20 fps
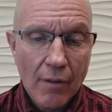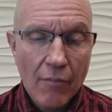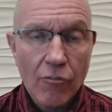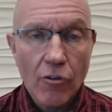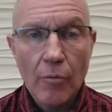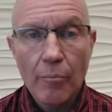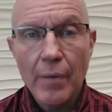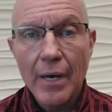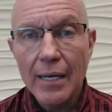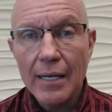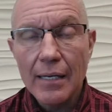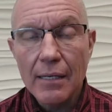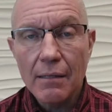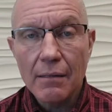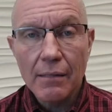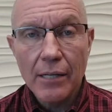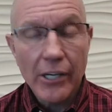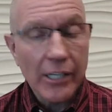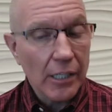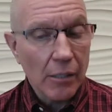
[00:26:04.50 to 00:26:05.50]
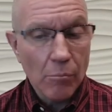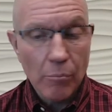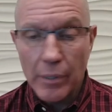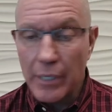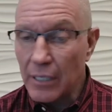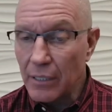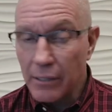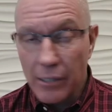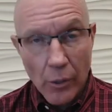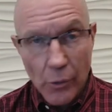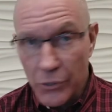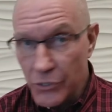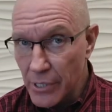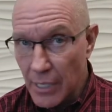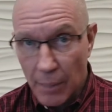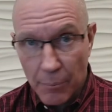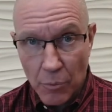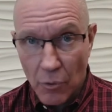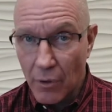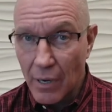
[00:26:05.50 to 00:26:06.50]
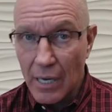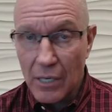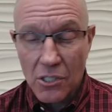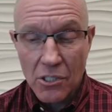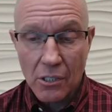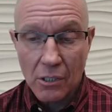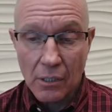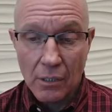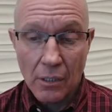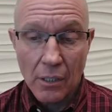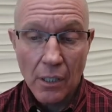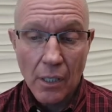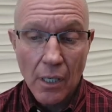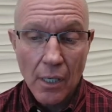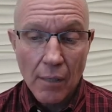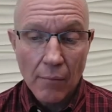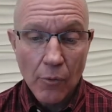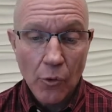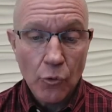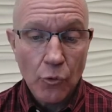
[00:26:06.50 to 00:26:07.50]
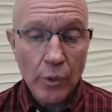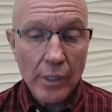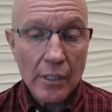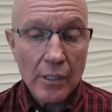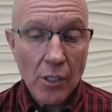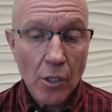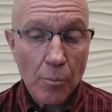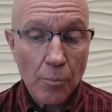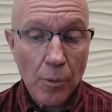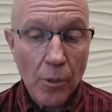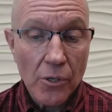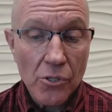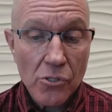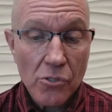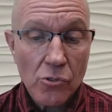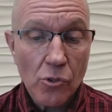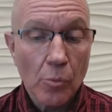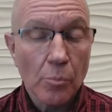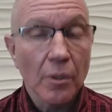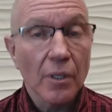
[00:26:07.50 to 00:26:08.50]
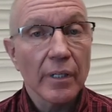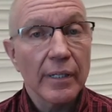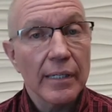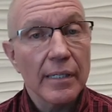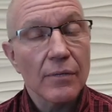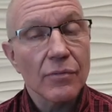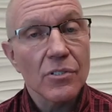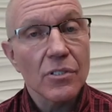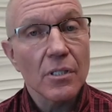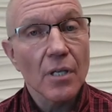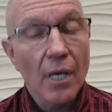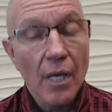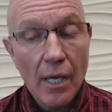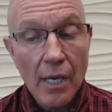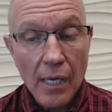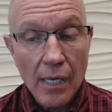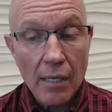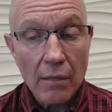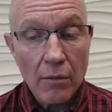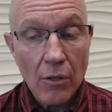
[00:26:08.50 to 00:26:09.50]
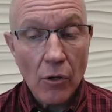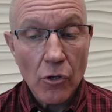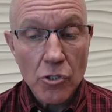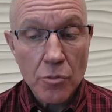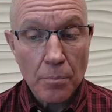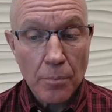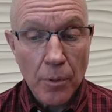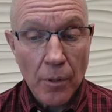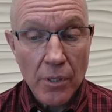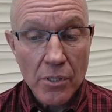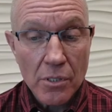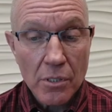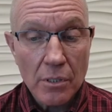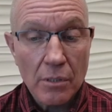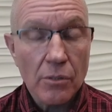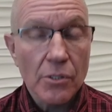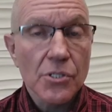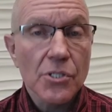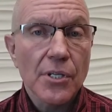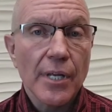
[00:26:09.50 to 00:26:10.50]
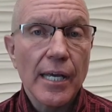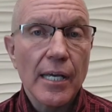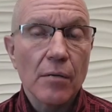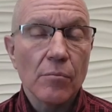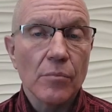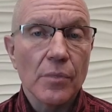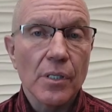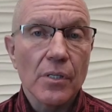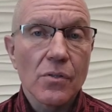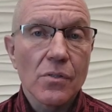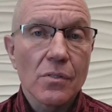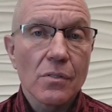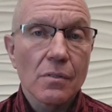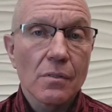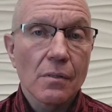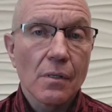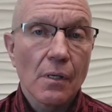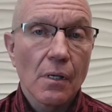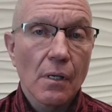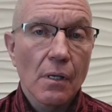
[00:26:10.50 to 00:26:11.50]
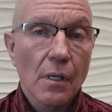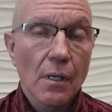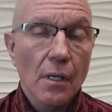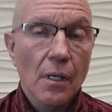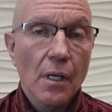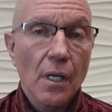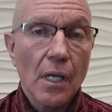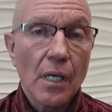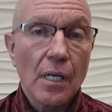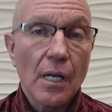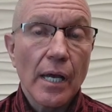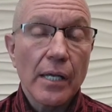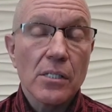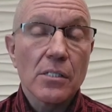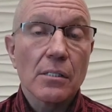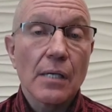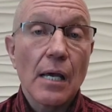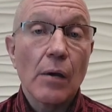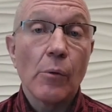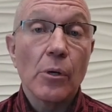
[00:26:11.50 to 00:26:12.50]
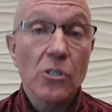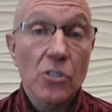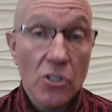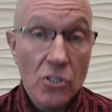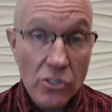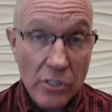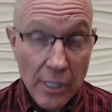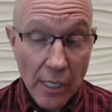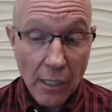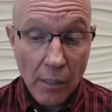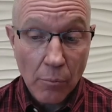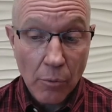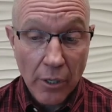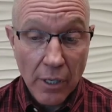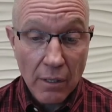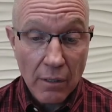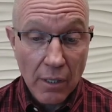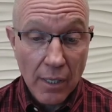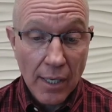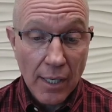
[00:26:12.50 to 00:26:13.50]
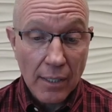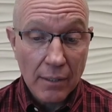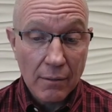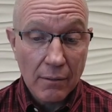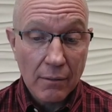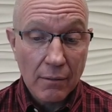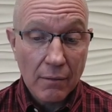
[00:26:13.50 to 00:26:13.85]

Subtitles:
For many, there can be no separation between their personal beliefs and those personal statements. And I say we should celebrate that.